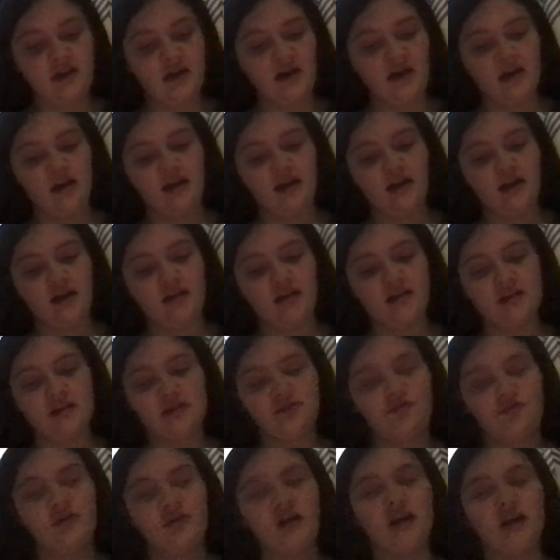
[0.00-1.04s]
And I had this
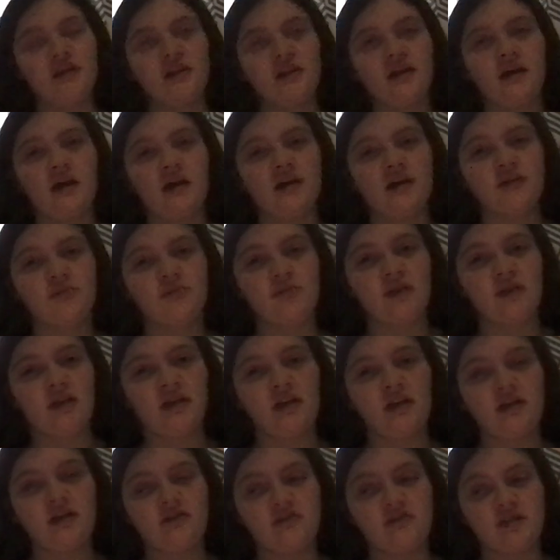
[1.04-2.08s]
friend that asked me
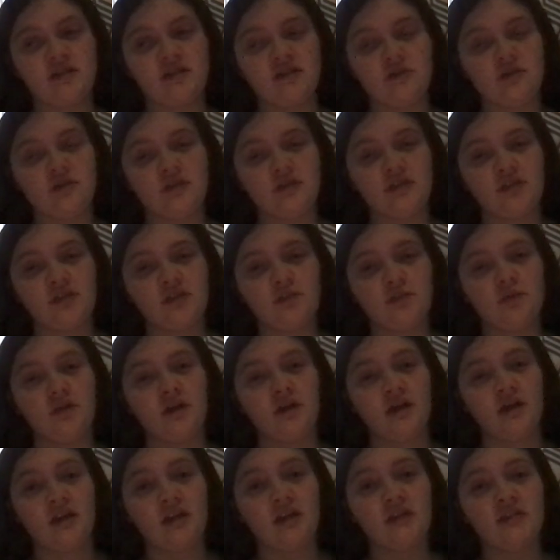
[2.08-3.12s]
after HYC to pray
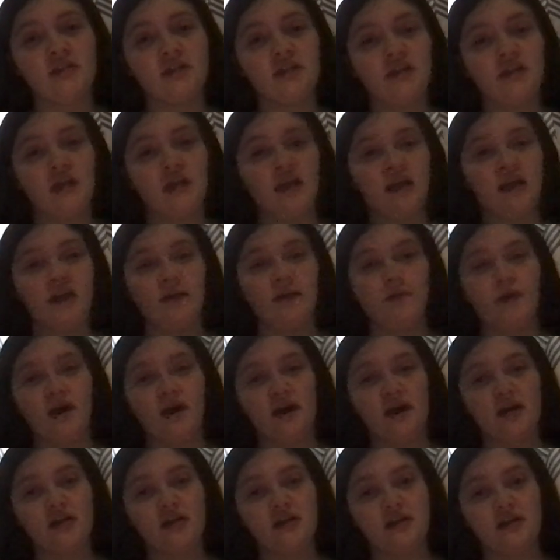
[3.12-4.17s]
that she can get
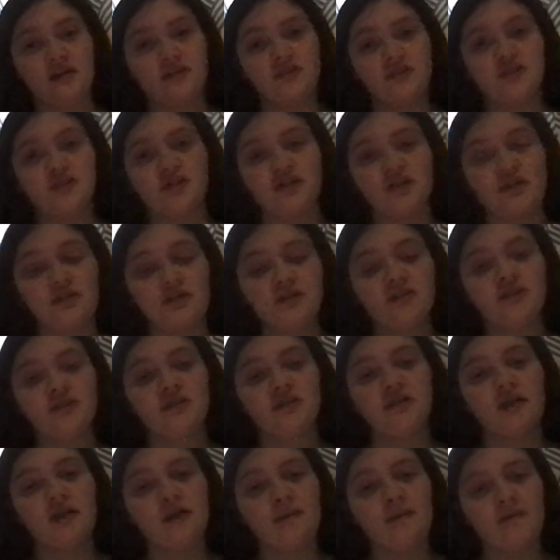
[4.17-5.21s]
back in church,
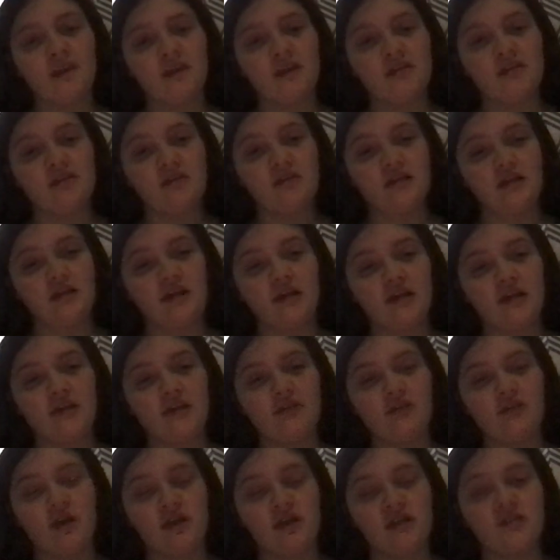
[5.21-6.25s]
so I'd like you
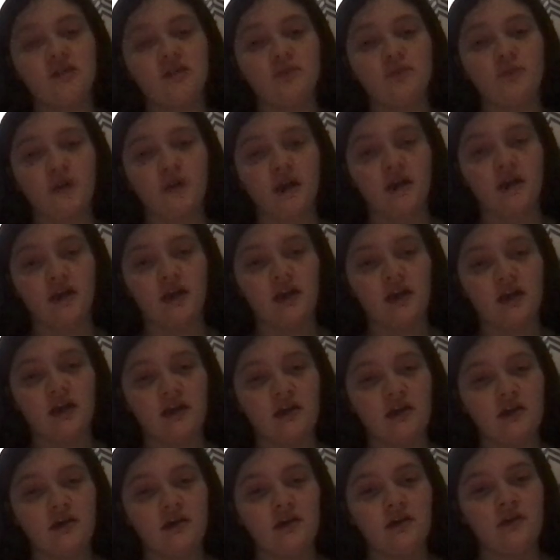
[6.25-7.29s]
guys to pray
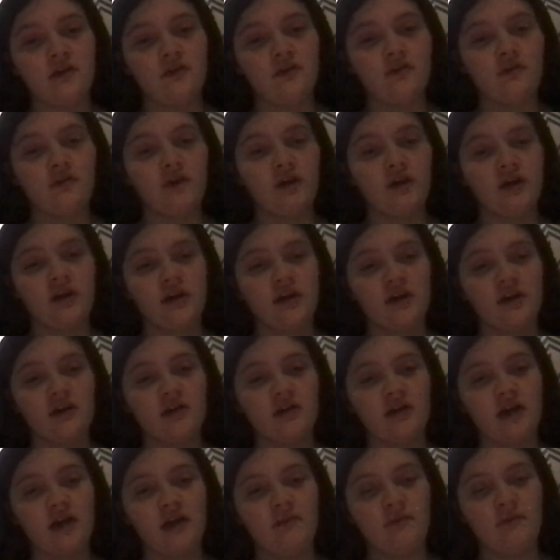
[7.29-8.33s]
for her
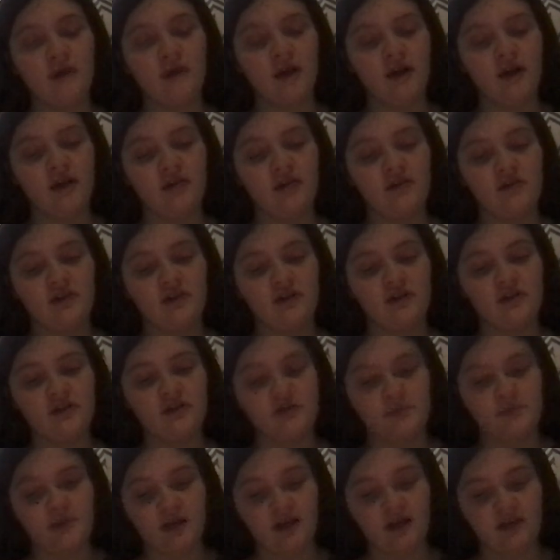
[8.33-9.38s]
and my other friend who's
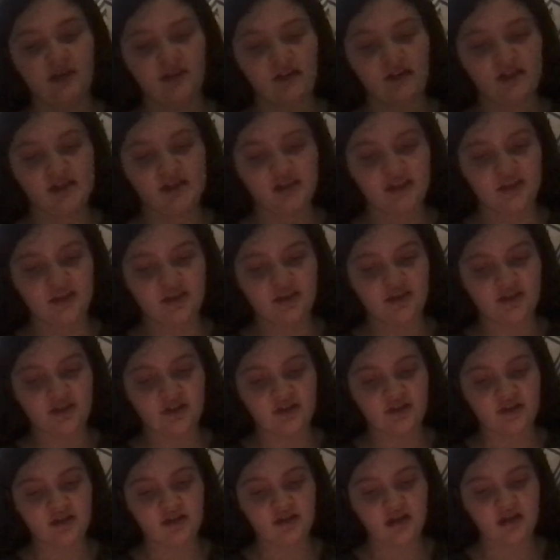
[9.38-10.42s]
been having
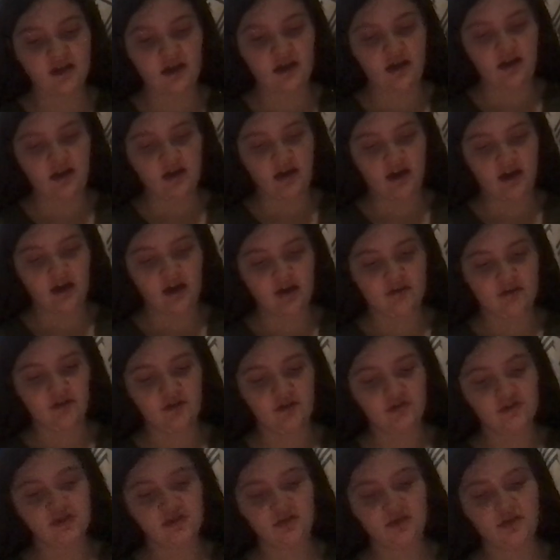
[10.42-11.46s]
seizures. And
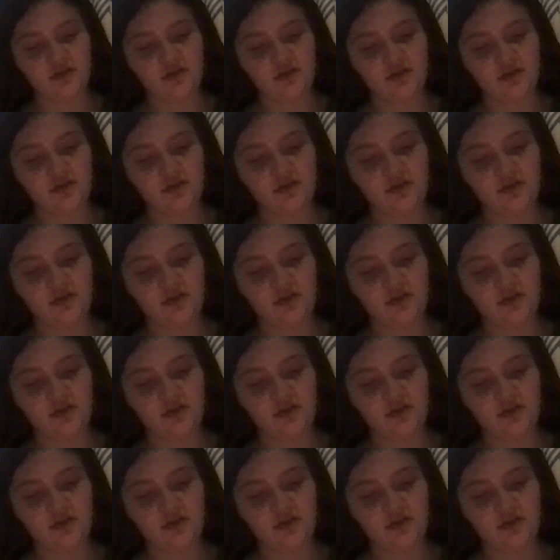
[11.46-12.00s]
also keep in